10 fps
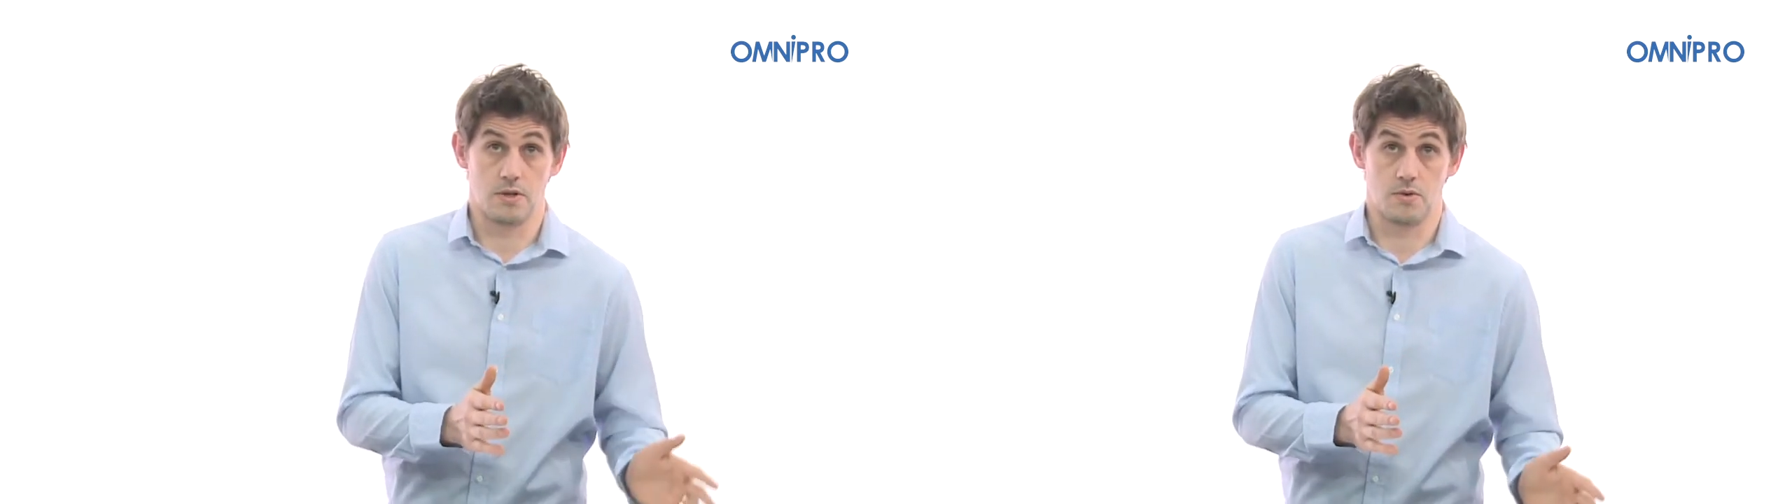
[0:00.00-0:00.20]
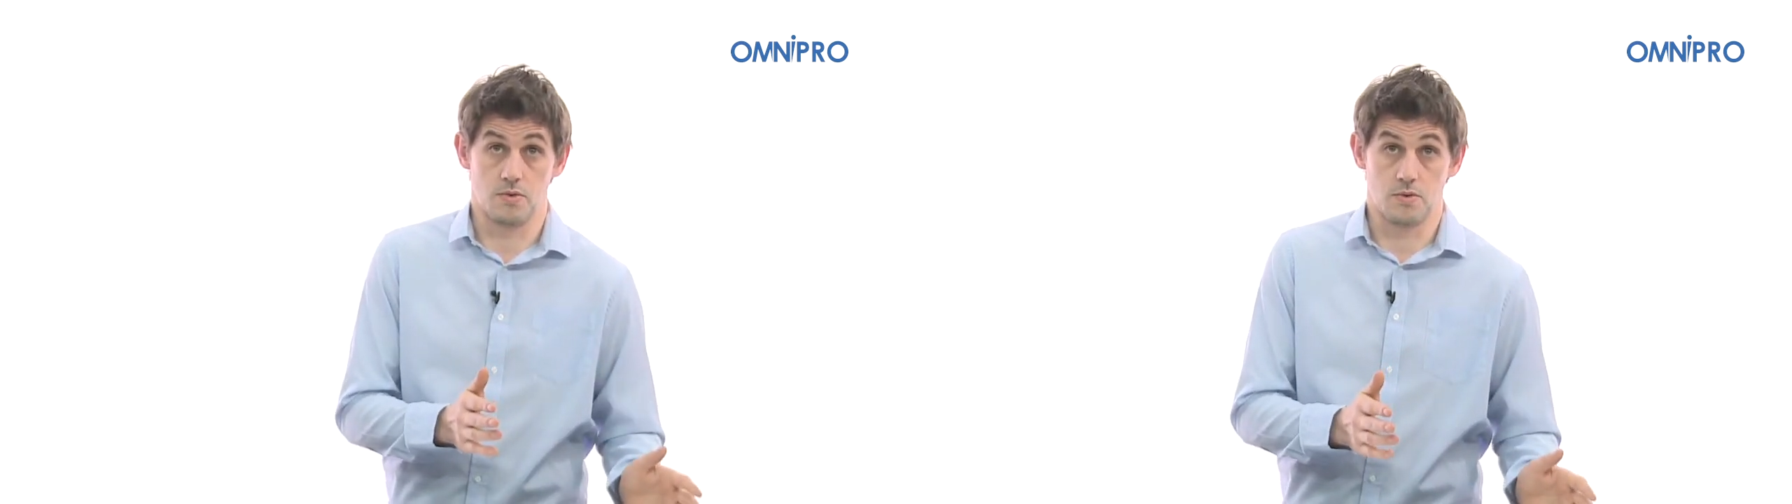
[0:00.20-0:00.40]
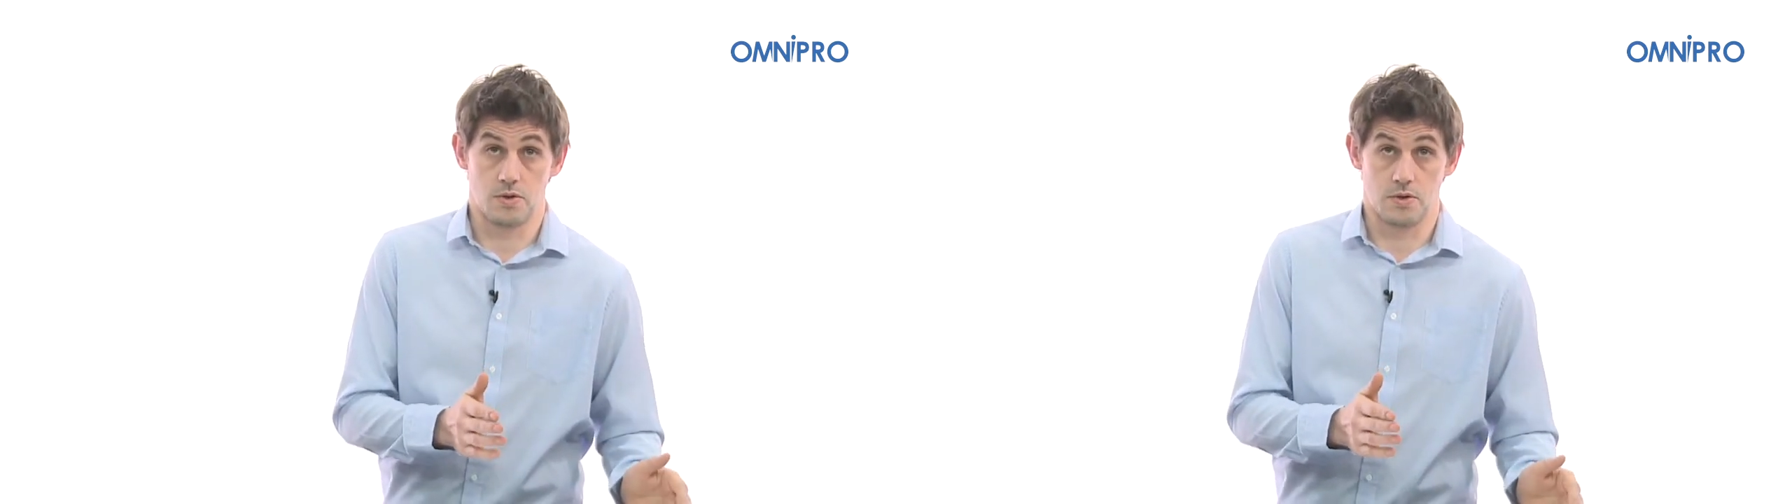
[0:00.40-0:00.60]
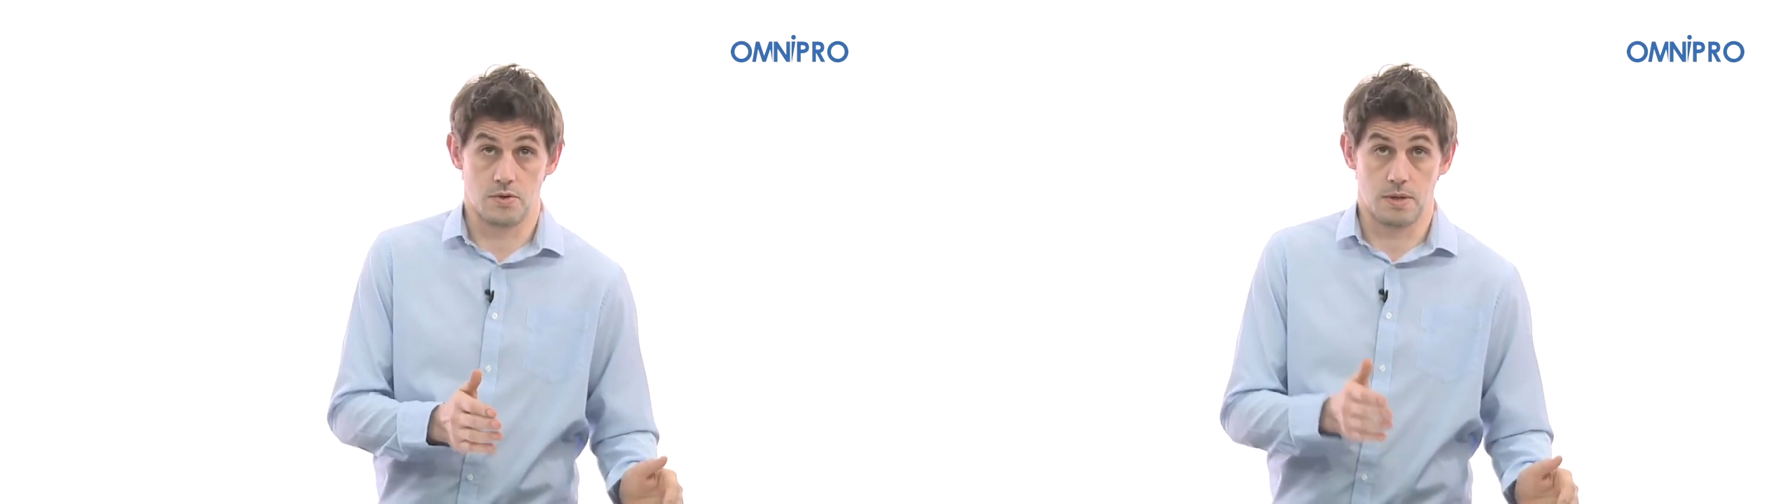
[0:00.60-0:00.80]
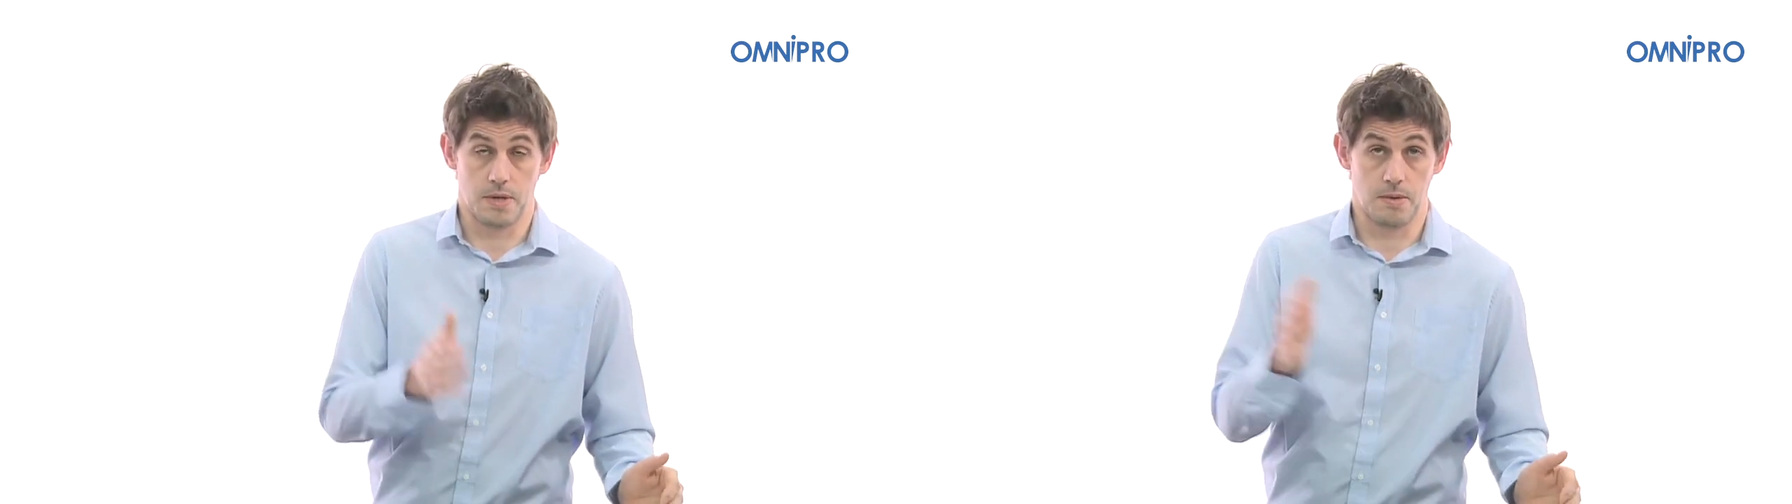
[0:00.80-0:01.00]
to
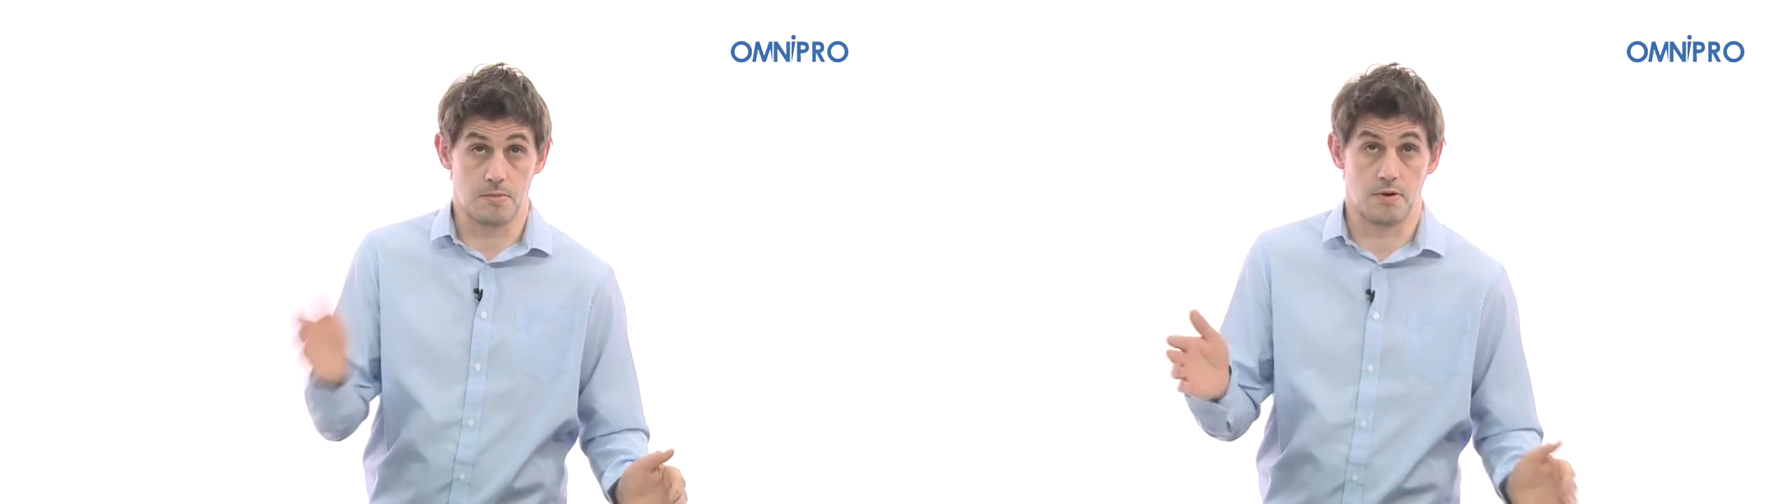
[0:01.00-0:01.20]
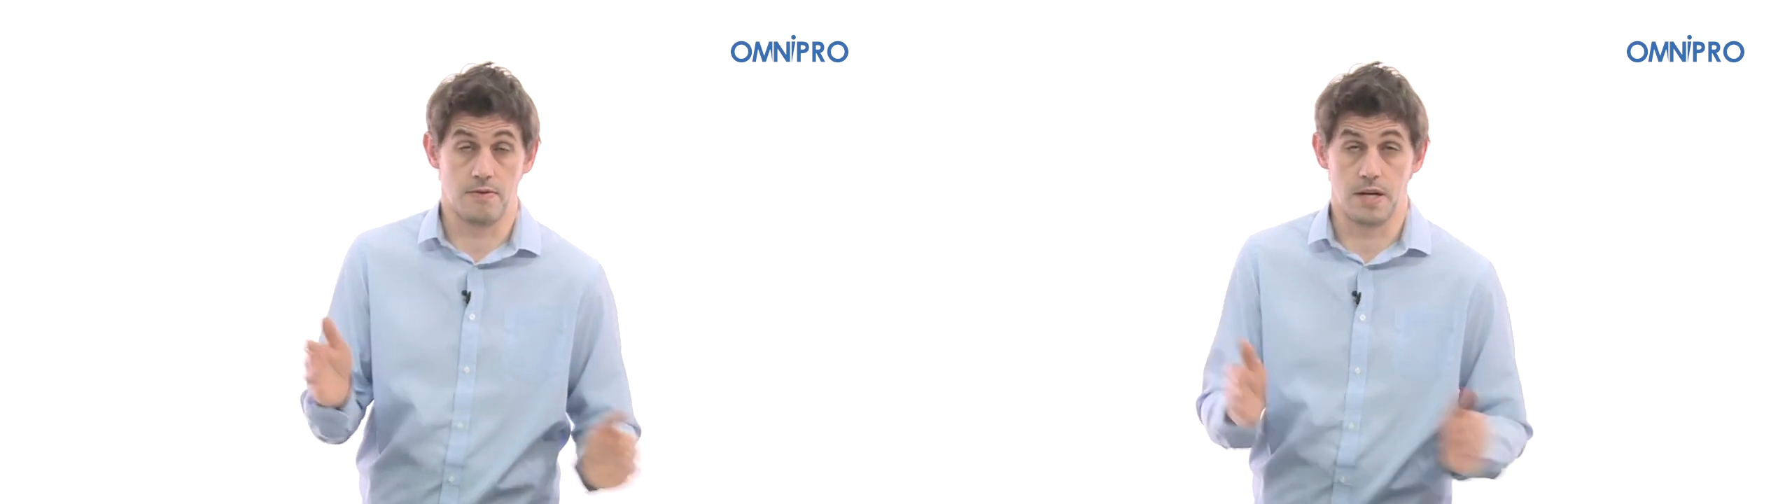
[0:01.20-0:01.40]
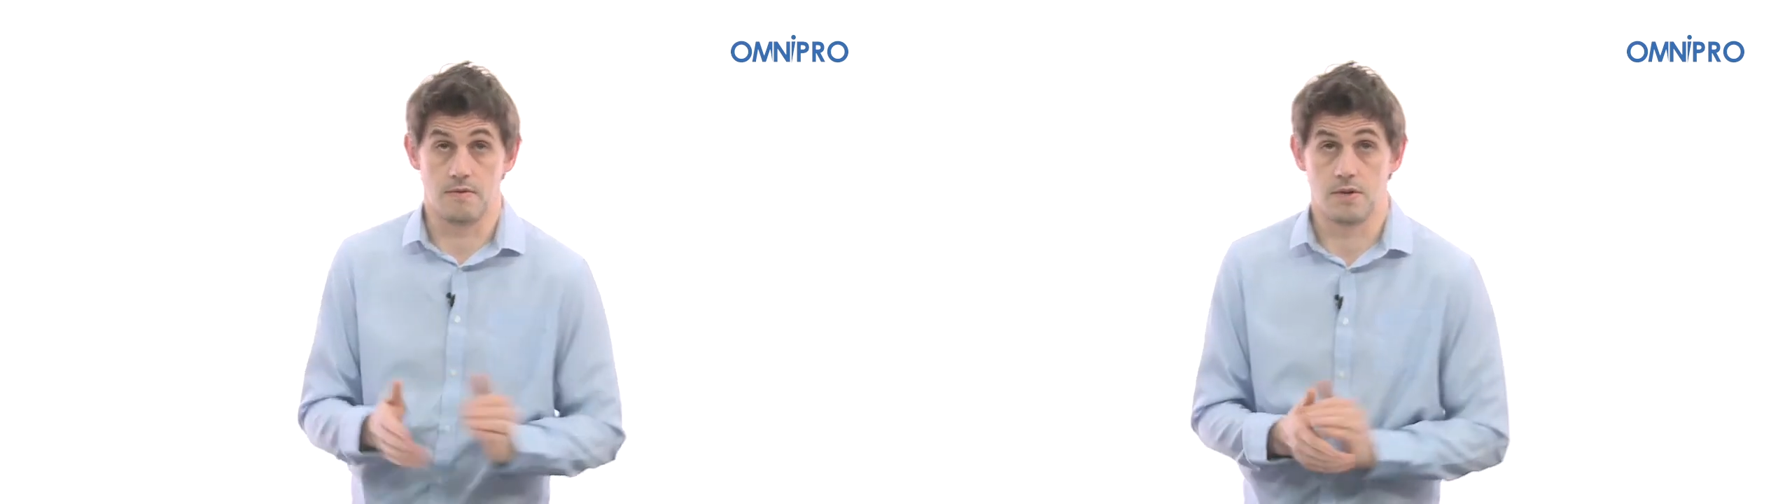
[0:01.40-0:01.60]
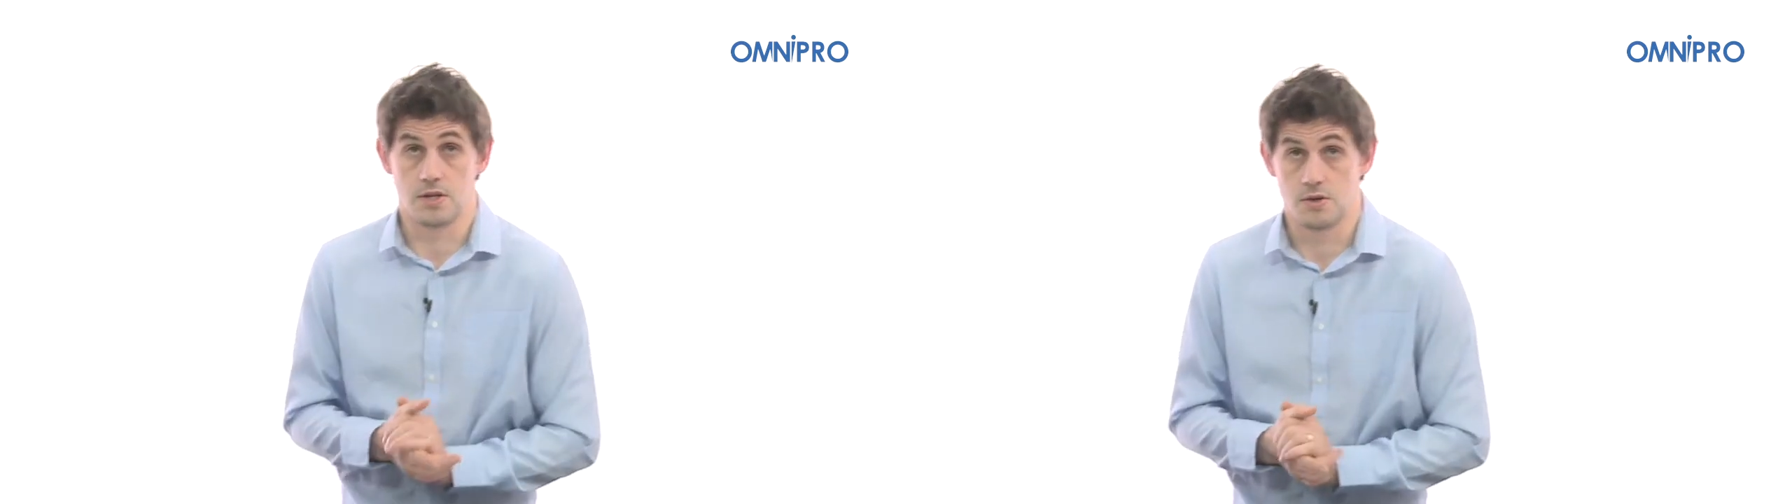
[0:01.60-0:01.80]
September effectively